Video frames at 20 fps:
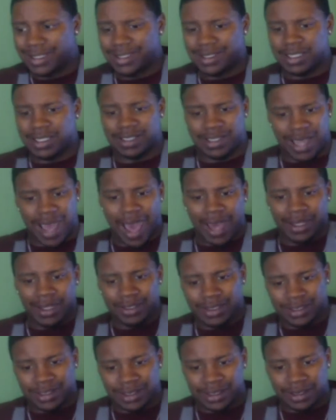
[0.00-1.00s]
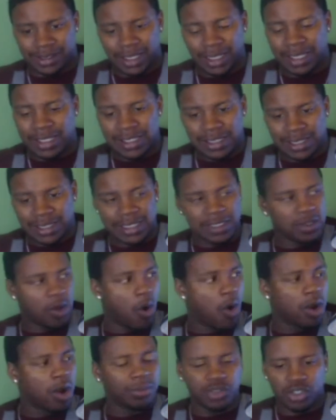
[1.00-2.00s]
He's just kind of, his
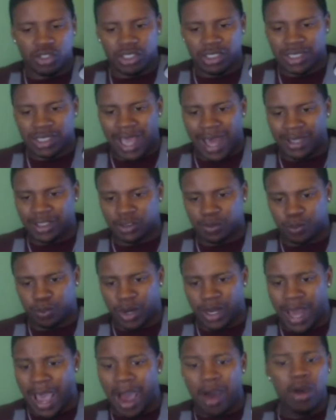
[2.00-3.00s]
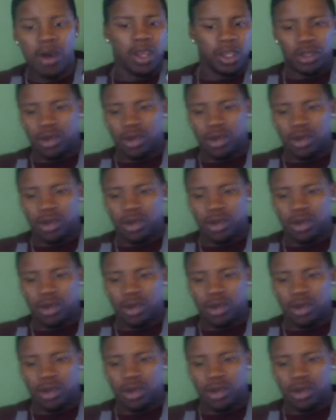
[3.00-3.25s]
arms are just kind of spread out.